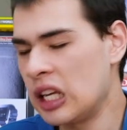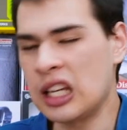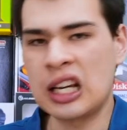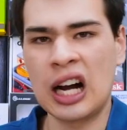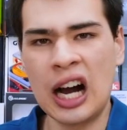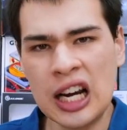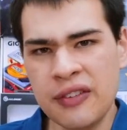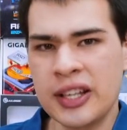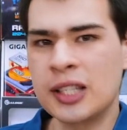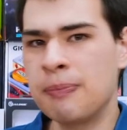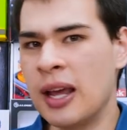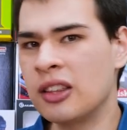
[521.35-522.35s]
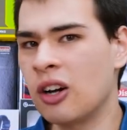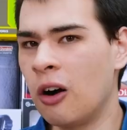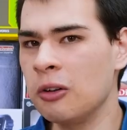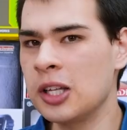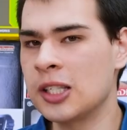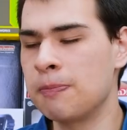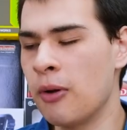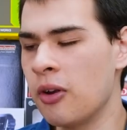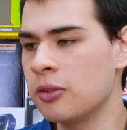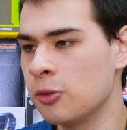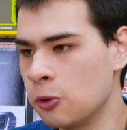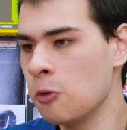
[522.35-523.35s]
you kind of expect the whole
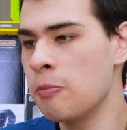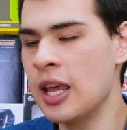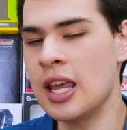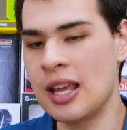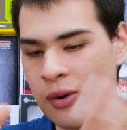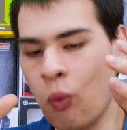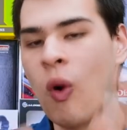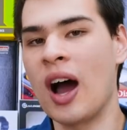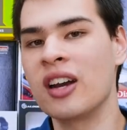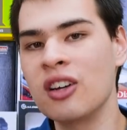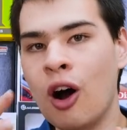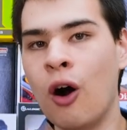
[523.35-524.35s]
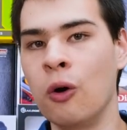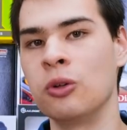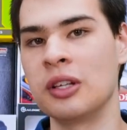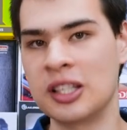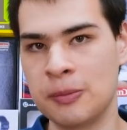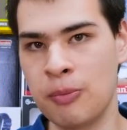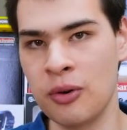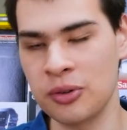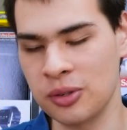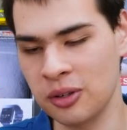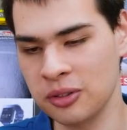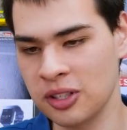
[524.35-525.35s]
experience to be one whole experience,
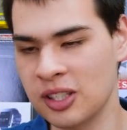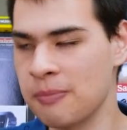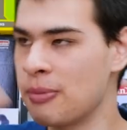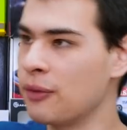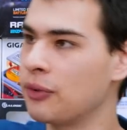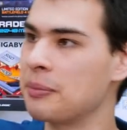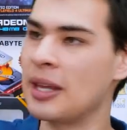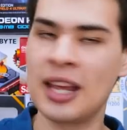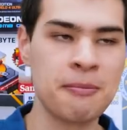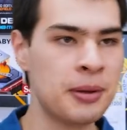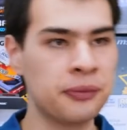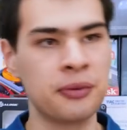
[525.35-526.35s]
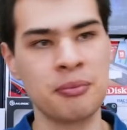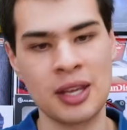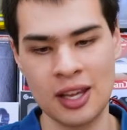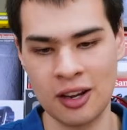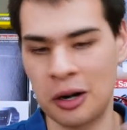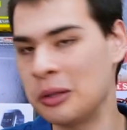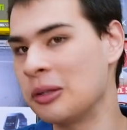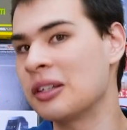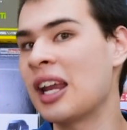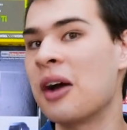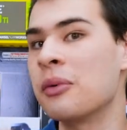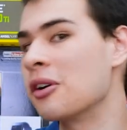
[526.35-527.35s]
not just a bit from here, a bit from here, oh look
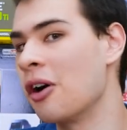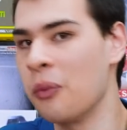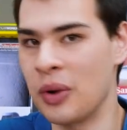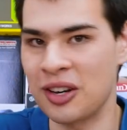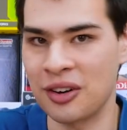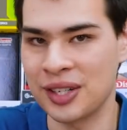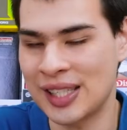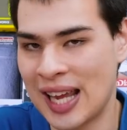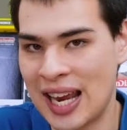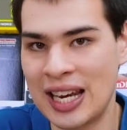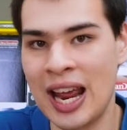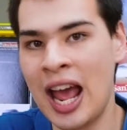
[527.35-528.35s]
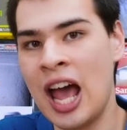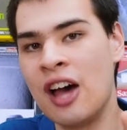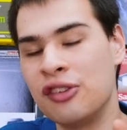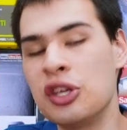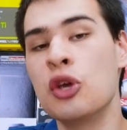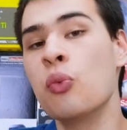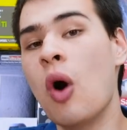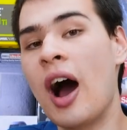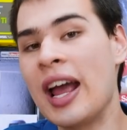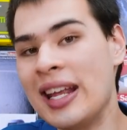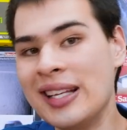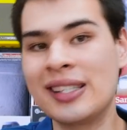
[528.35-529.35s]
now we've got Windows 10. The UI
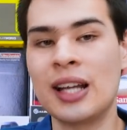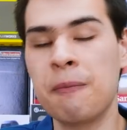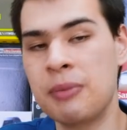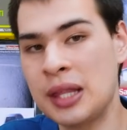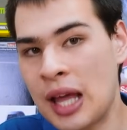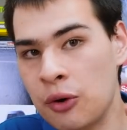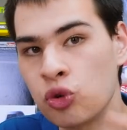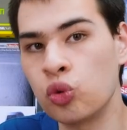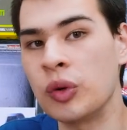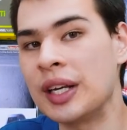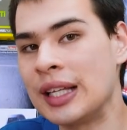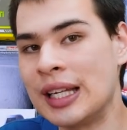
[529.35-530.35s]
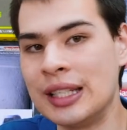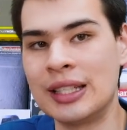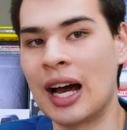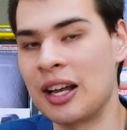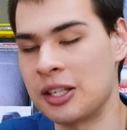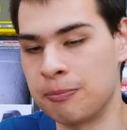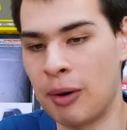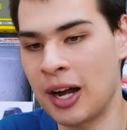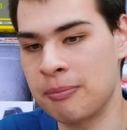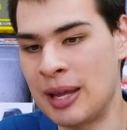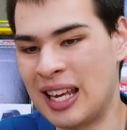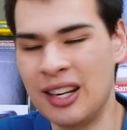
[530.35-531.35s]
is something that really does bug
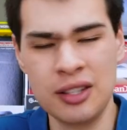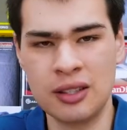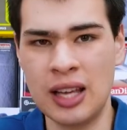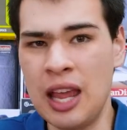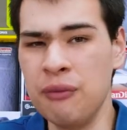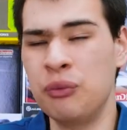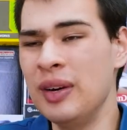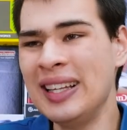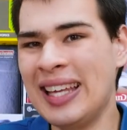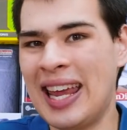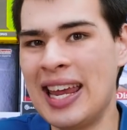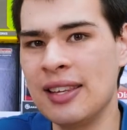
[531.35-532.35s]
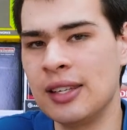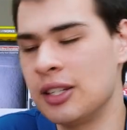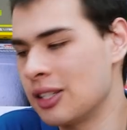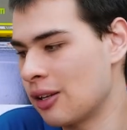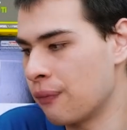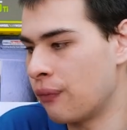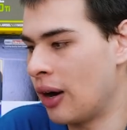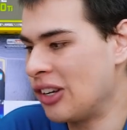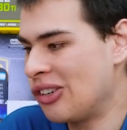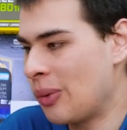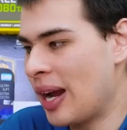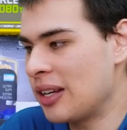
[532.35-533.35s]
me and it's really easy just to find
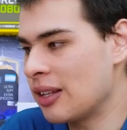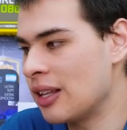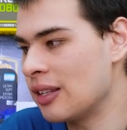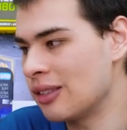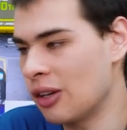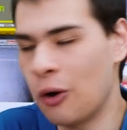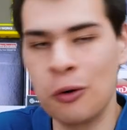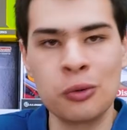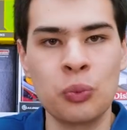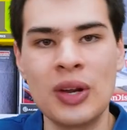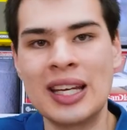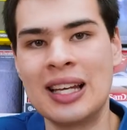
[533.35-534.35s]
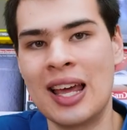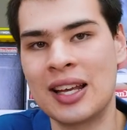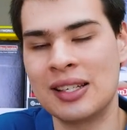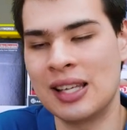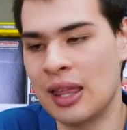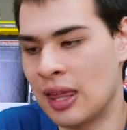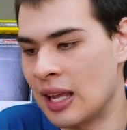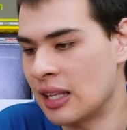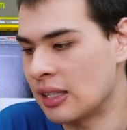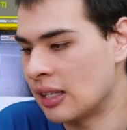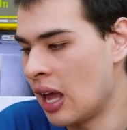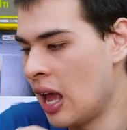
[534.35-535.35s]
your way into these old weird legacy
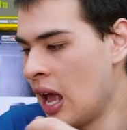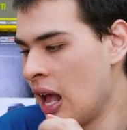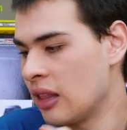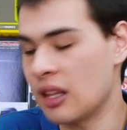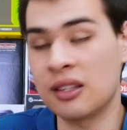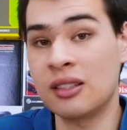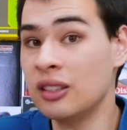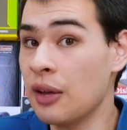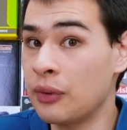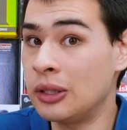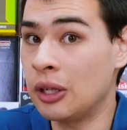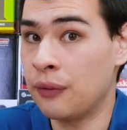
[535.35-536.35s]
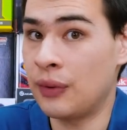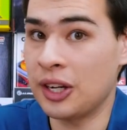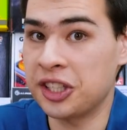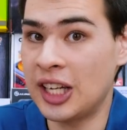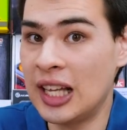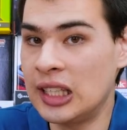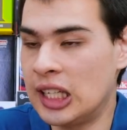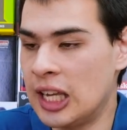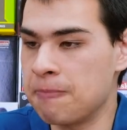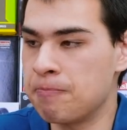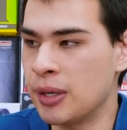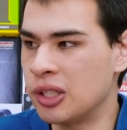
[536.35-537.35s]
things that still have a lot of functionality
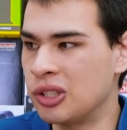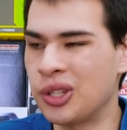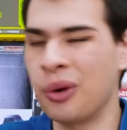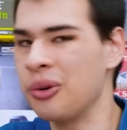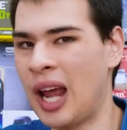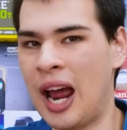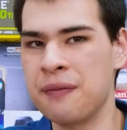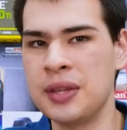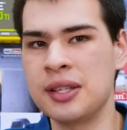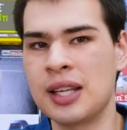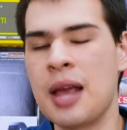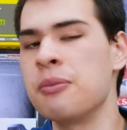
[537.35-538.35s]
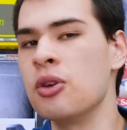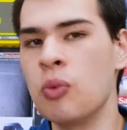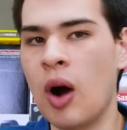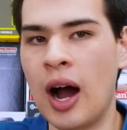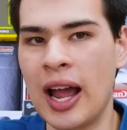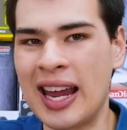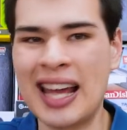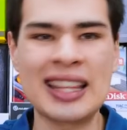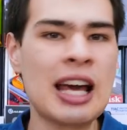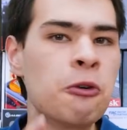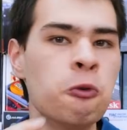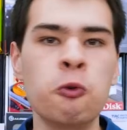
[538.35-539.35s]
but don't have the same UI and
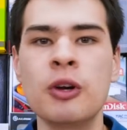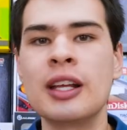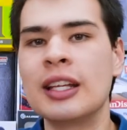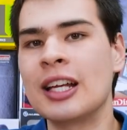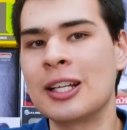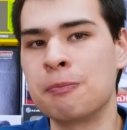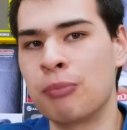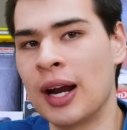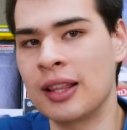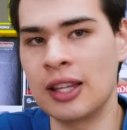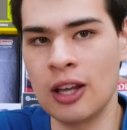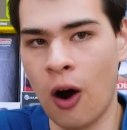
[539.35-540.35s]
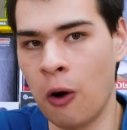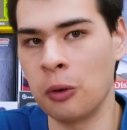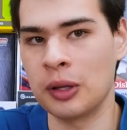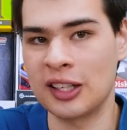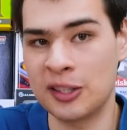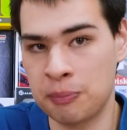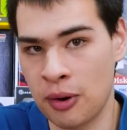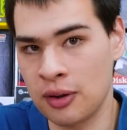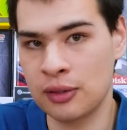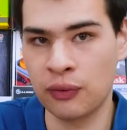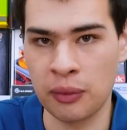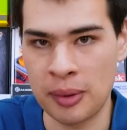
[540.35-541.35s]
that really does break the whole
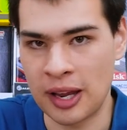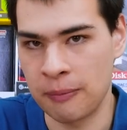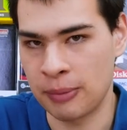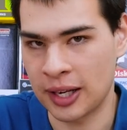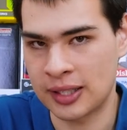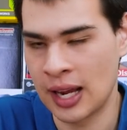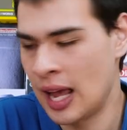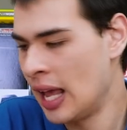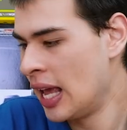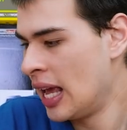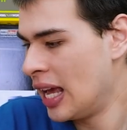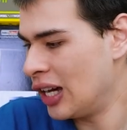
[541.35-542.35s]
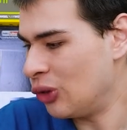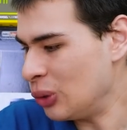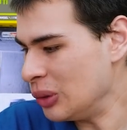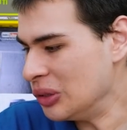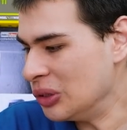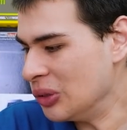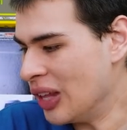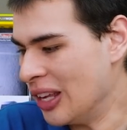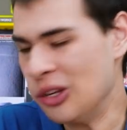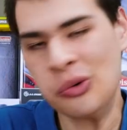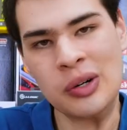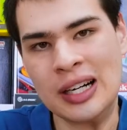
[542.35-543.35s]
experience for me. But all in all, that
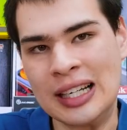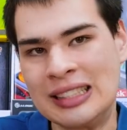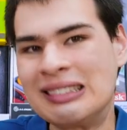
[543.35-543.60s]
UI